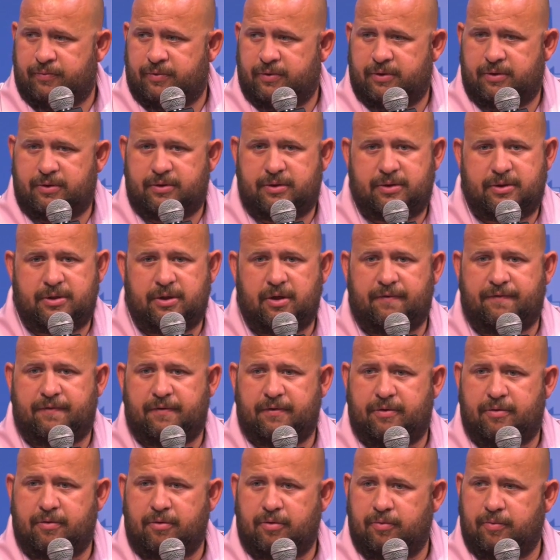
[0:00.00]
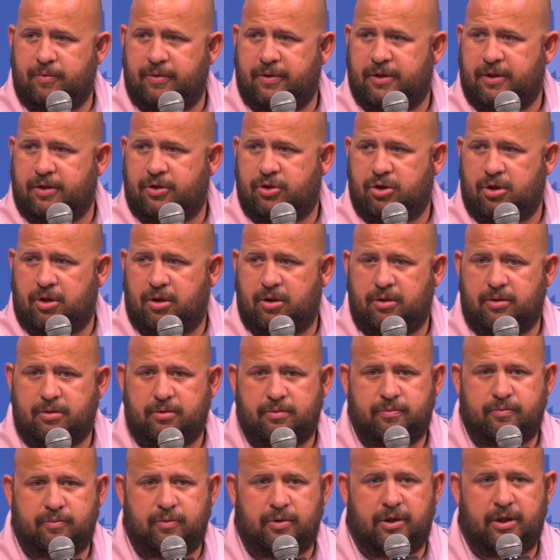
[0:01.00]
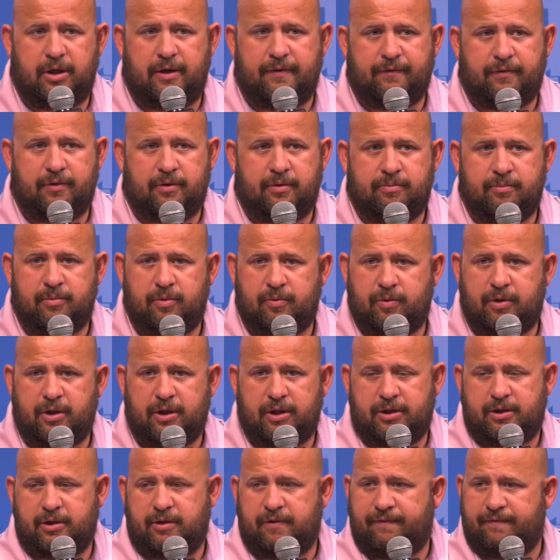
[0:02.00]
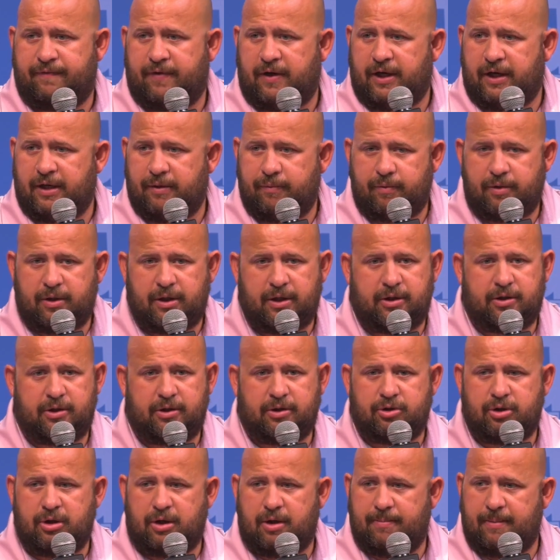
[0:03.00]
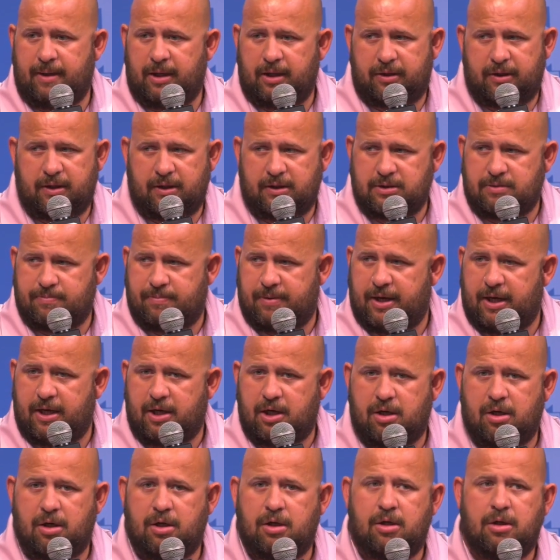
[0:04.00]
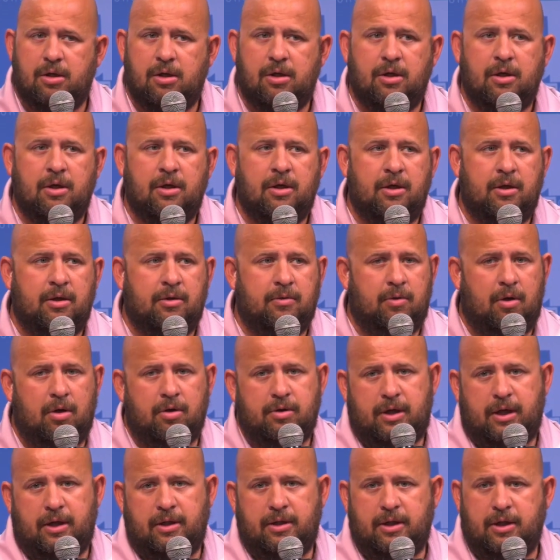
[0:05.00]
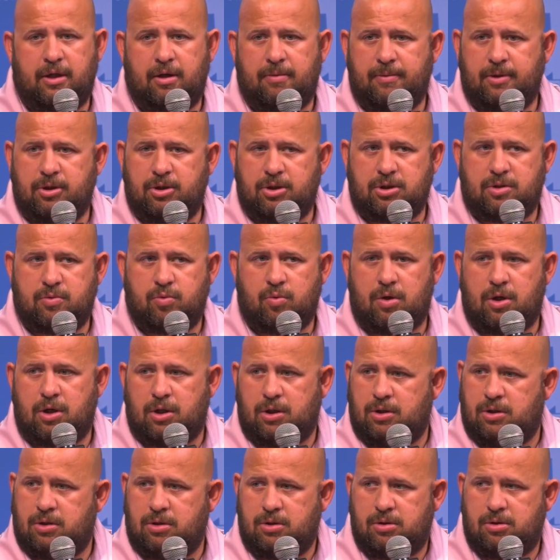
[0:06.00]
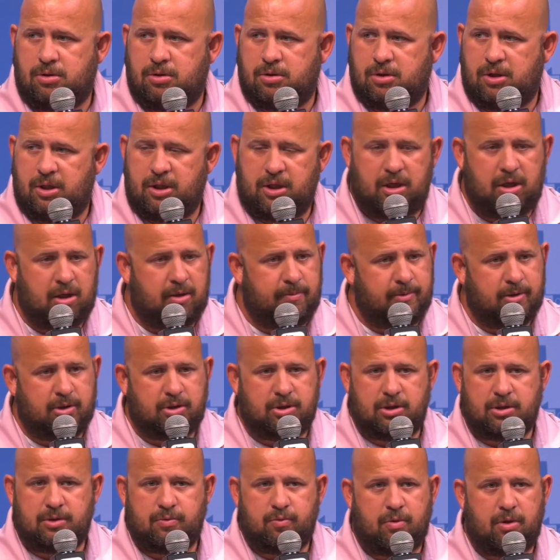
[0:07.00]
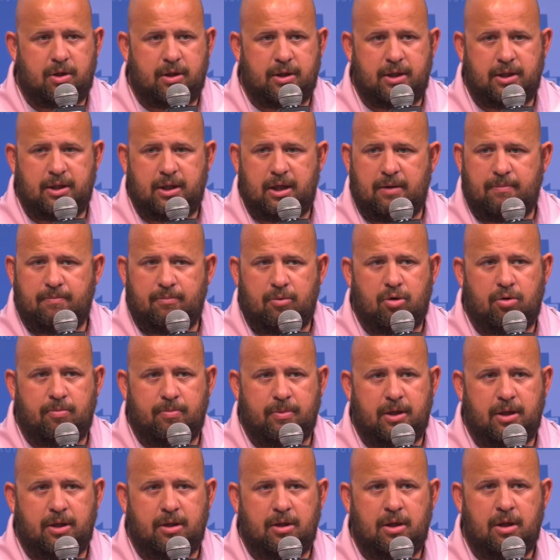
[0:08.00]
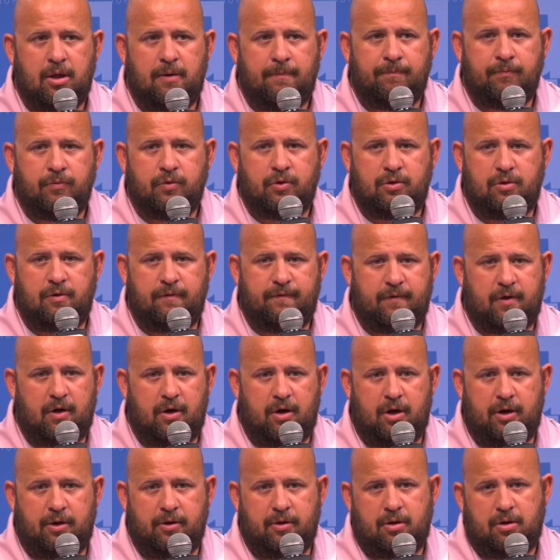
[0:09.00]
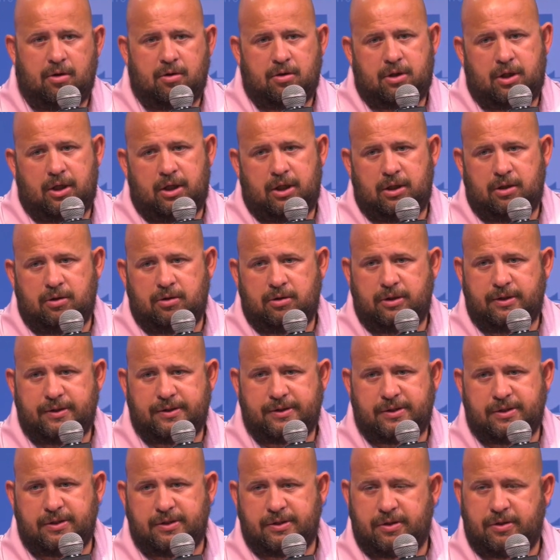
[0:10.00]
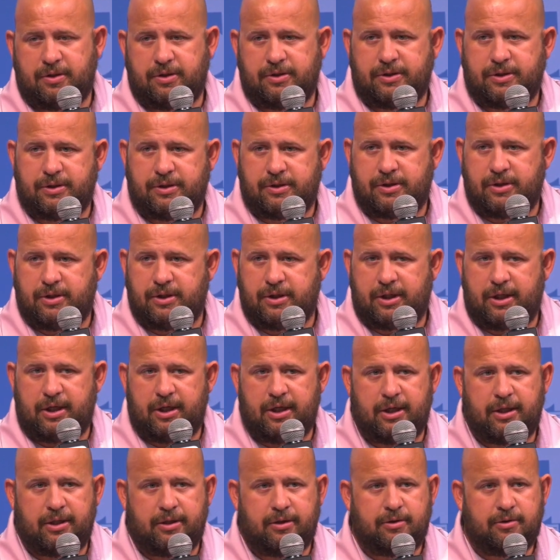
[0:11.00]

suffer through with each other, whatever. But we're not going to fight. We're not going to try to make things mm-hmm. better. Okay, the enemy just won. The enemy just won. In that moment, you've gone, okay, this is mm-hmm. as good as it's going to get.